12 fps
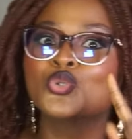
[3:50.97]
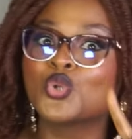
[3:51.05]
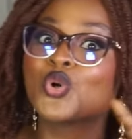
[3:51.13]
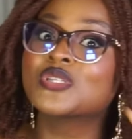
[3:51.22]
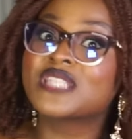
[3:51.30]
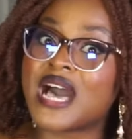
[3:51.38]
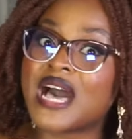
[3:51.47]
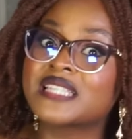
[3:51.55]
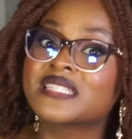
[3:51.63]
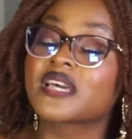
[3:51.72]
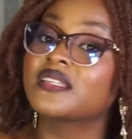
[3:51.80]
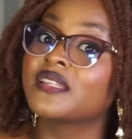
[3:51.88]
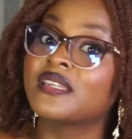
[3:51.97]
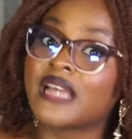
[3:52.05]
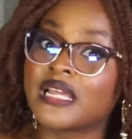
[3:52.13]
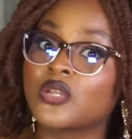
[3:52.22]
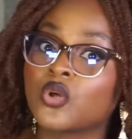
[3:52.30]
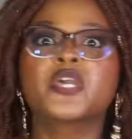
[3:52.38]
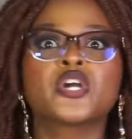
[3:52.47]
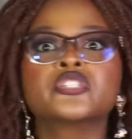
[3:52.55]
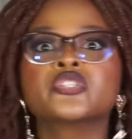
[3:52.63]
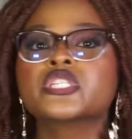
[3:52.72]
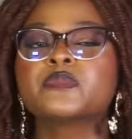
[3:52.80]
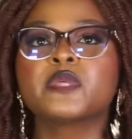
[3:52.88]
Don't ask the landlord,
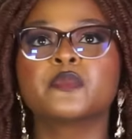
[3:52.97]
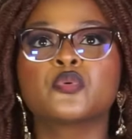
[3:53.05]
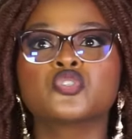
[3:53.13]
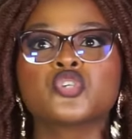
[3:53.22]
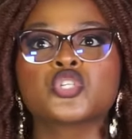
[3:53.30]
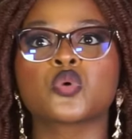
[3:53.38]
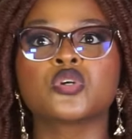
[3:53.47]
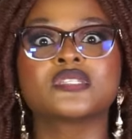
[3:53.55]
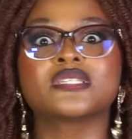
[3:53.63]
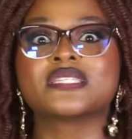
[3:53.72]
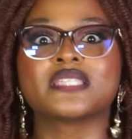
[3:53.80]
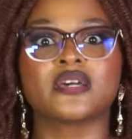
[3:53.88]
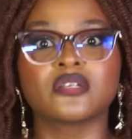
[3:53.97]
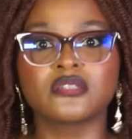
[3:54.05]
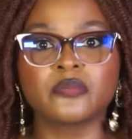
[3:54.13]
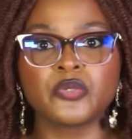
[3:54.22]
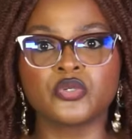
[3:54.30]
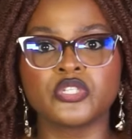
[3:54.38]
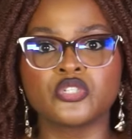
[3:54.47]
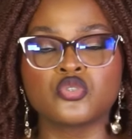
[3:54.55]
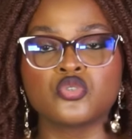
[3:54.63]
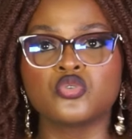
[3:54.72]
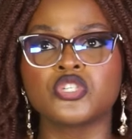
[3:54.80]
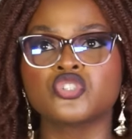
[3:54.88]
because those people just want to sell the building
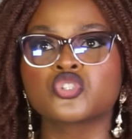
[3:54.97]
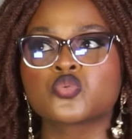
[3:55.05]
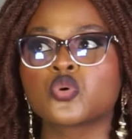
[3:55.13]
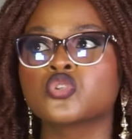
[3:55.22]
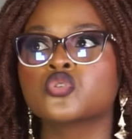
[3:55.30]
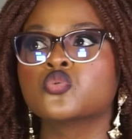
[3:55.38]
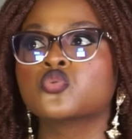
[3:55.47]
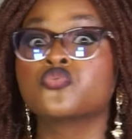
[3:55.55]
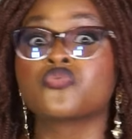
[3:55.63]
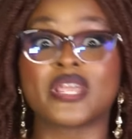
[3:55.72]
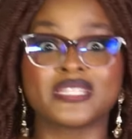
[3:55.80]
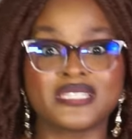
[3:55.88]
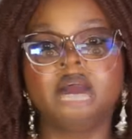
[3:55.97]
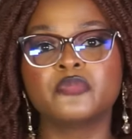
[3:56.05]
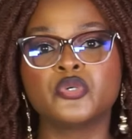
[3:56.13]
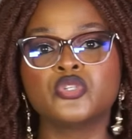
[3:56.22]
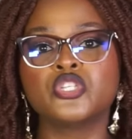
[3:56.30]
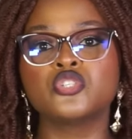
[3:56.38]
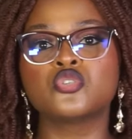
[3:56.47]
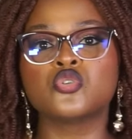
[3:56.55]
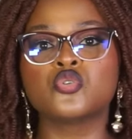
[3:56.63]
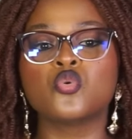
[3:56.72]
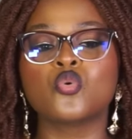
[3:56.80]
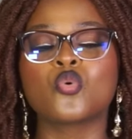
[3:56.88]
to you. They just want to rent the building
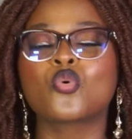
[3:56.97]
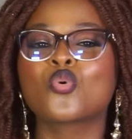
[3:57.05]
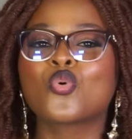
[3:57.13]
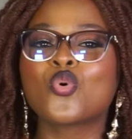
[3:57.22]
to you.